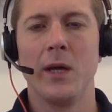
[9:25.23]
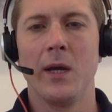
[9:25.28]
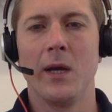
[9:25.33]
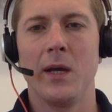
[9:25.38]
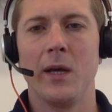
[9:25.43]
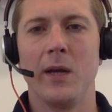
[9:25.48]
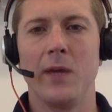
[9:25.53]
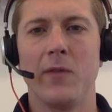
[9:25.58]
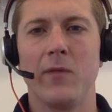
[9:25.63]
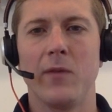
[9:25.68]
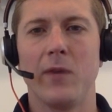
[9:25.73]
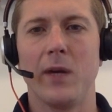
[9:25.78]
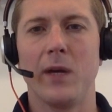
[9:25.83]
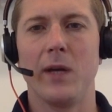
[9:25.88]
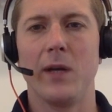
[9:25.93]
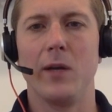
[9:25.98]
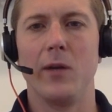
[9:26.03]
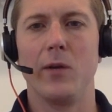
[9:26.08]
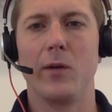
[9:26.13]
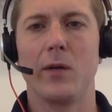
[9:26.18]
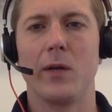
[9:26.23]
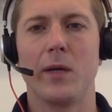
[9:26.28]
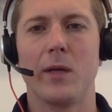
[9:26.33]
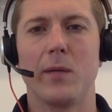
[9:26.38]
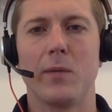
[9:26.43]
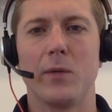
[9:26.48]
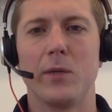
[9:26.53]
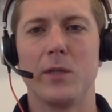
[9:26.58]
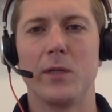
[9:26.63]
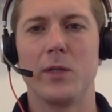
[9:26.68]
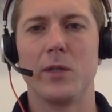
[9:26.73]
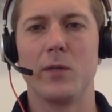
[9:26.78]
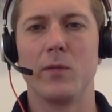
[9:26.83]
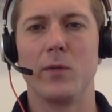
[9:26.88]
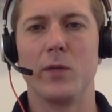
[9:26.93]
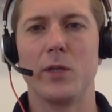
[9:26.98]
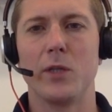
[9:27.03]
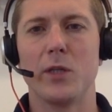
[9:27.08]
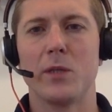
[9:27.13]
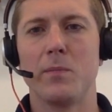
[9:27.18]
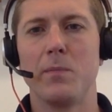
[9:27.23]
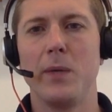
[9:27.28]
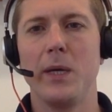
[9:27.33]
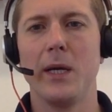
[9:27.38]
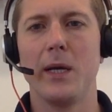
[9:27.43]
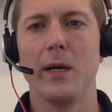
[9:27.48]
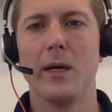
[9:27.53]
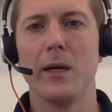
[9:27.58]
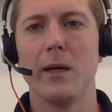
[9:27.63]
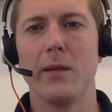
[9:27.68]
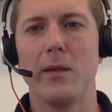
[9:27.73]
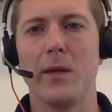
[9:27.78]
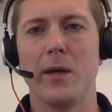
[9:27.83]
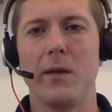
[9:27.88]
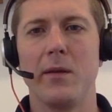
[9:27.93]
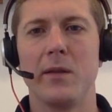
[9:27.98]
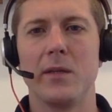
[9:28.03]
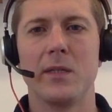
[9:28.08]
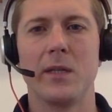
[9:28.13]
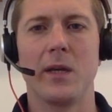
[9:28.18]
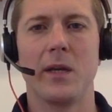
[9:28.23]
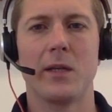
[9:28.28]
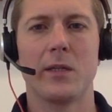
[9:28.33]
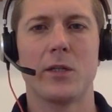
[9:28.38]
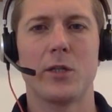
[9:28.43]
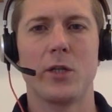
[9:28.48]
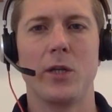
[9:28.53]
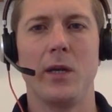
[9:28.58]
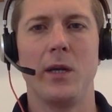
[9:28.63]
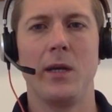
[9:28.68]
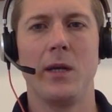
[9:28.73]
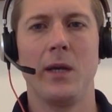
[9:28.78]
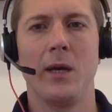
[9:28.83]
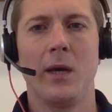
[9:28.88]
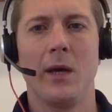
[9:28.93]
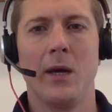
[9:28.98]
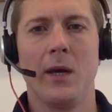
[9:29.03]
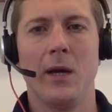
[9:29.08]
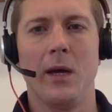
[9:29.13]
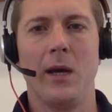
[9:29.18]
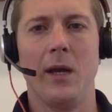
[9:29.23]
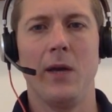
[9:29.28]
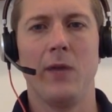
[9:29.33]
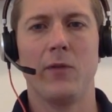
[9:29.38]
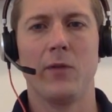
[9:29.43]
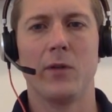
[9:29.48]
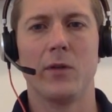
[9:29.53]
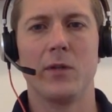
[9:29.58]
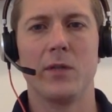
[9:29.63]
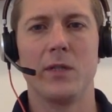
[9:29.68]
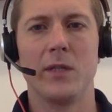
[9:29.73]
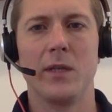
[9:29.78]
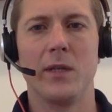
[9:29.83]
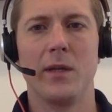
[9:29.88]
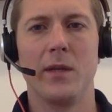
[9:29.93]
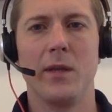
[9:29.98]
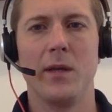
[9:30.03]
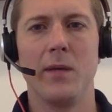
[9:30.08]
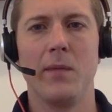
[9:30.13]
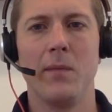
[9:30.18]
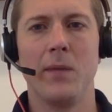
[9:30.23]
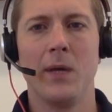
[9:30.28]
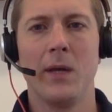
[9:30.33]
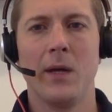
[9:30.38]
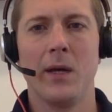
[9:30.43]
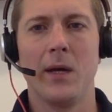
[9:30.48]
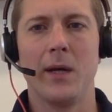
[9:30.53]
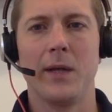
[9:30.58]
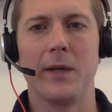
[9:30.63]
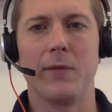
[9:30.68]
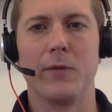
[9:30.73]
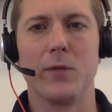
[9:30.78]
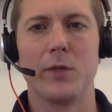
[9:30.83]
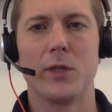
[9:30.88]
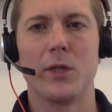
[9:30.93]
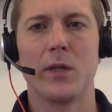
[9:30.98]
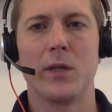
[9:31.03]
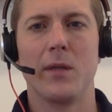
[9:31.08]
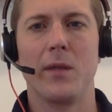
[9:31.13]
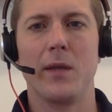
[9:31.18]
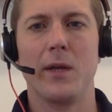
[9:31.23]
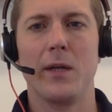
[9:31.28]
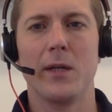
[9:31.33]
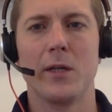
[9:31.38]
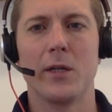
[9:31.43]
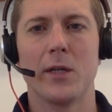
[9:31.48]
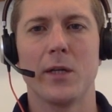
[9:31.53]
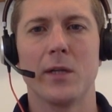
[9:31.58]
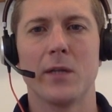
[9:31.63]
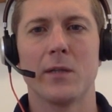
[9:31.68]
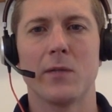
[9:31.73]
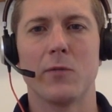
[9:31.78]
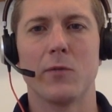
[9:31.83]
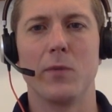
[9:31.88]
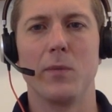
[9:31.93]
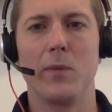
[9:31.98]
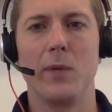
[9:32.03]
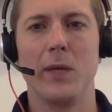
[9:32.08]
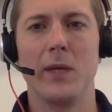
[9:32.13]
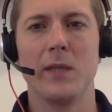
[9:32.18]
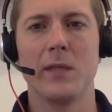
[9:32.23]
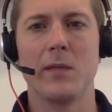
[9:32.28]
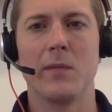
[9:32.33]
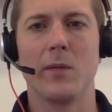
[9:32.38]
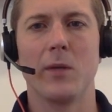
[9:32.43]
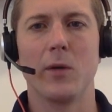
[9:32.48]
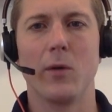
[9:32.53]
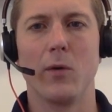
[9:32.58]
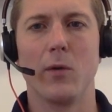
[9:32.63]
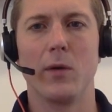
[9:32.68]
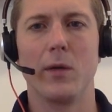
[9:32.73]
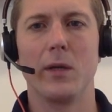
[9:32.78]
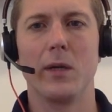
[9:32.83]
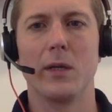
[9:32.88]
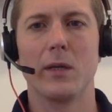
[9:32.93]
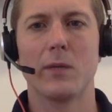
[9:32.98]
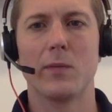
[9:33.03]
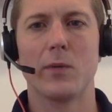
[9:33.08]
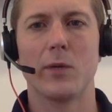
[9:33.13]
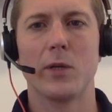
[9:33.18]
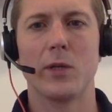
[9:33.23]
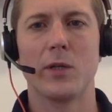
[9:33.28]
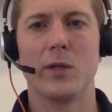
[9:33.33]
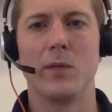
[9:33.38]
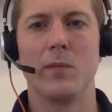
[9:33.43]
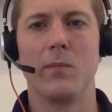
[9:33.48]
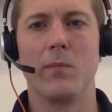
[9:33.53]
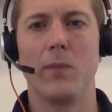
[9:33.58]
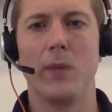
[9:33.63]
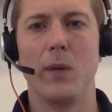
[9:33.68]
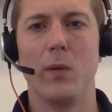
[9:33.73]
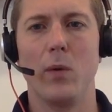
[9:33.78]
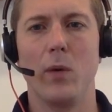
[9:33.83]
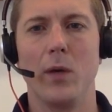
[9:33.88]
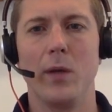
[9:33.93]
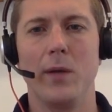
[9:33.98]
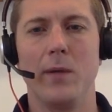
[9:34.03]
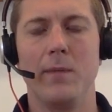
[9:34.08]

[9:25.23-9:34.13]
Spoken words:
If I look at a position which is bigger than this xj, I have to consider them, and I would then just replace the Macaulay expression by 1.